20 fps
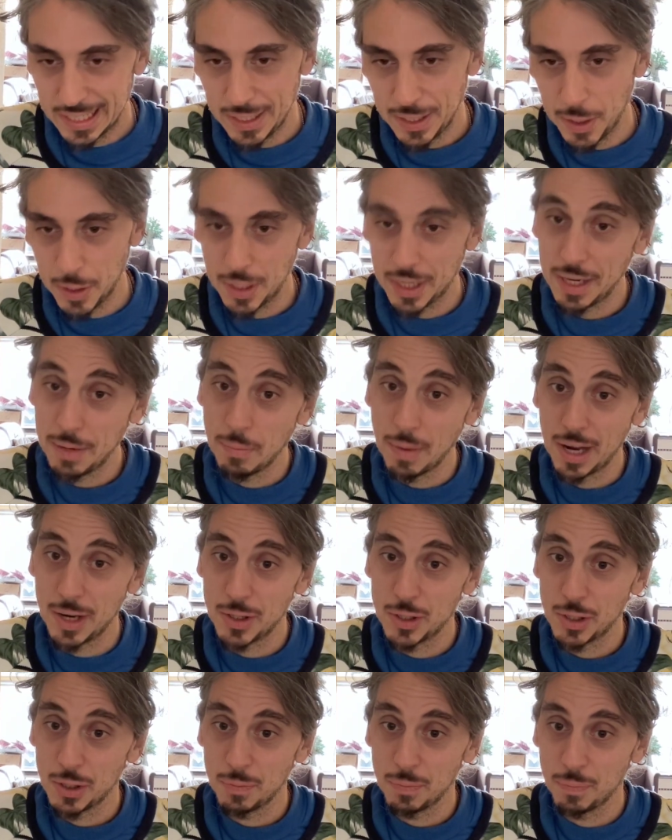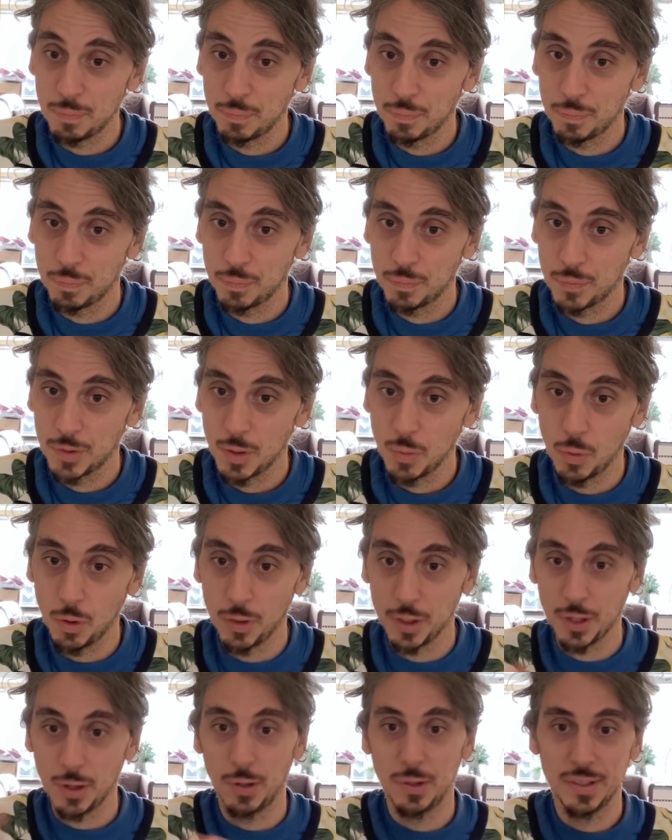you can imagine what
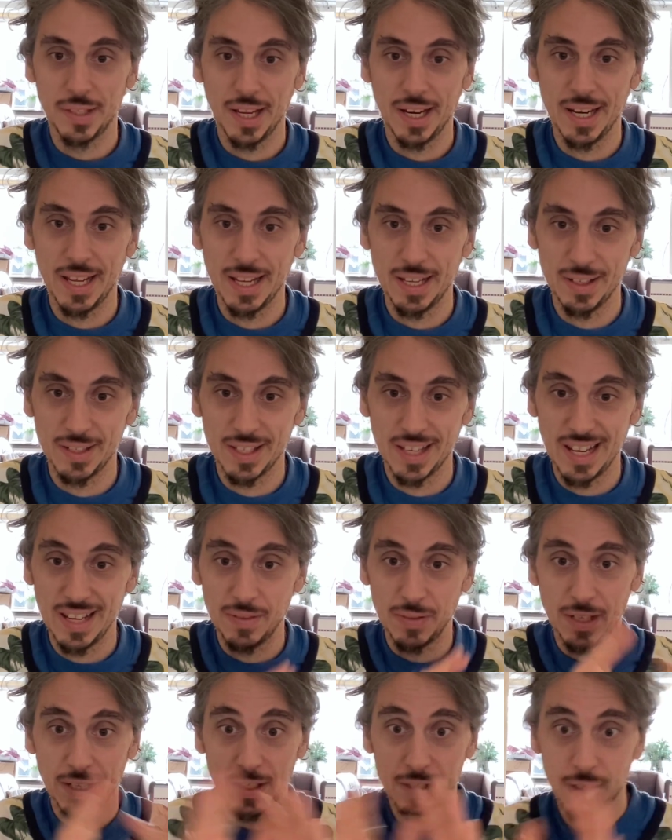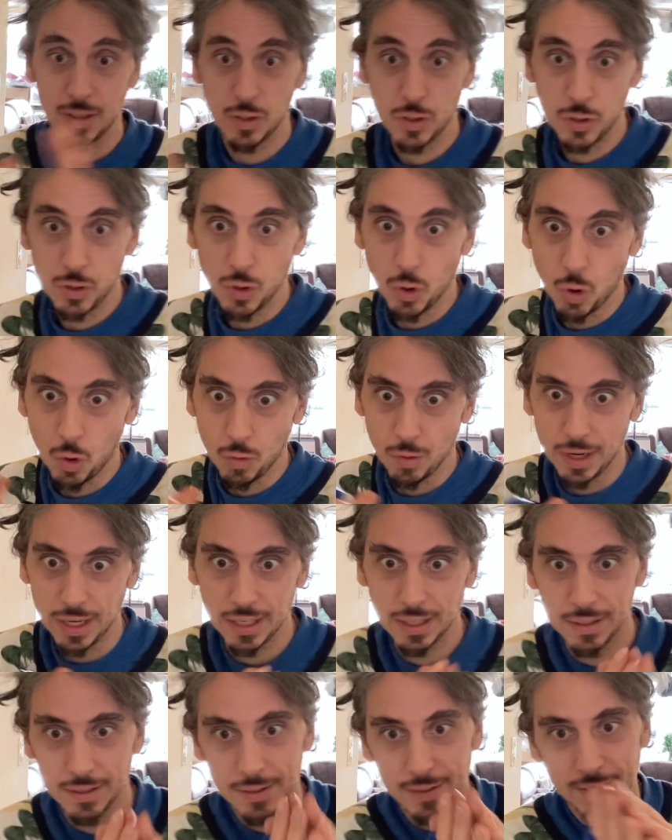the content is in this story,
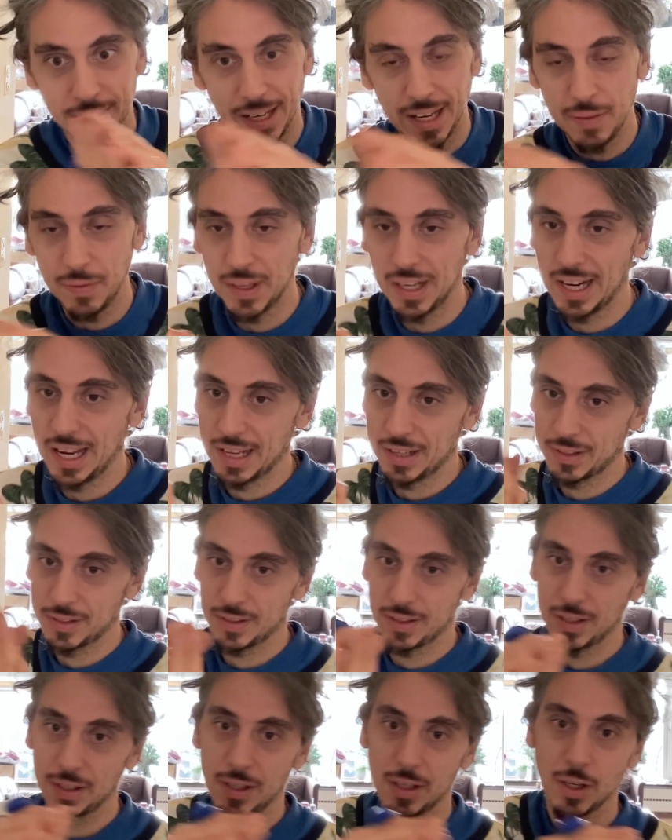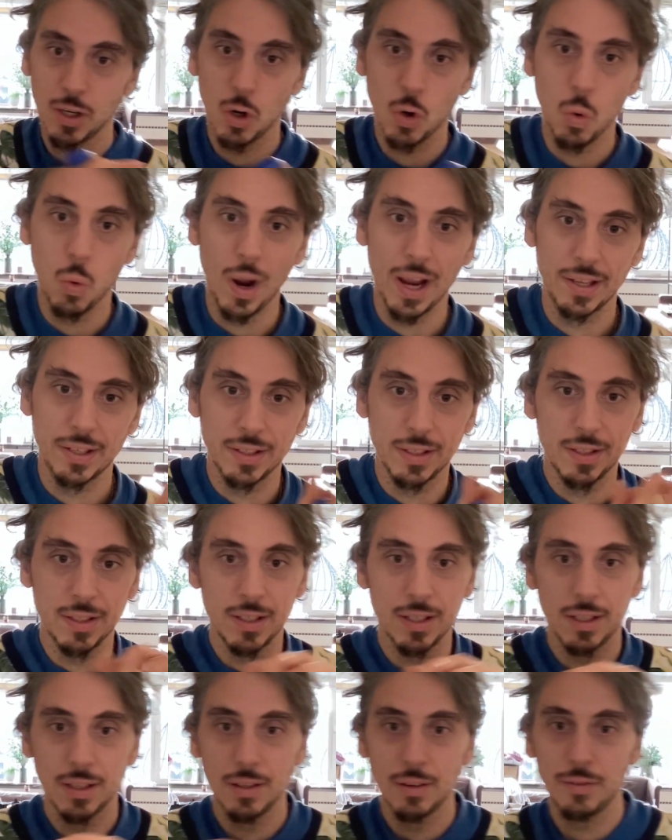in the last
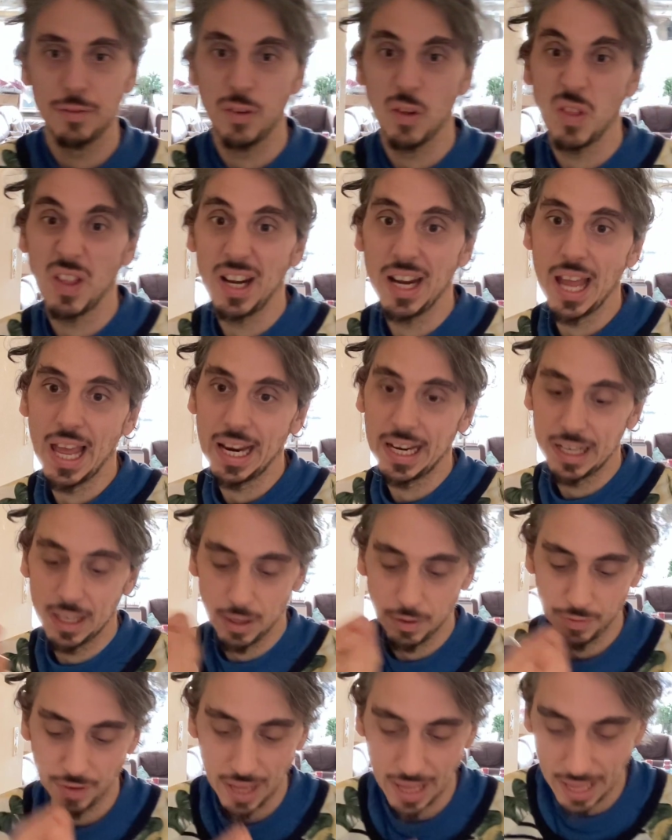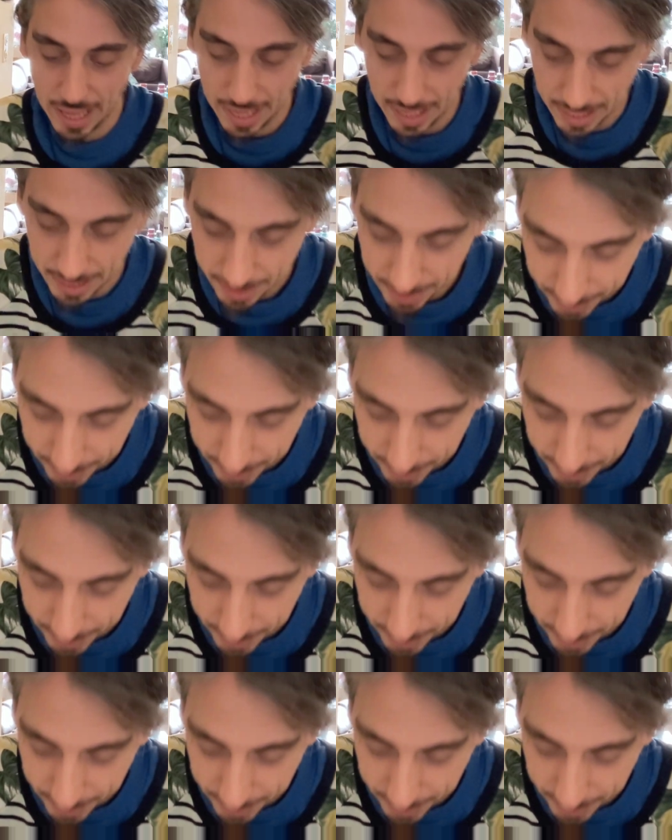quest for the Leg of Air.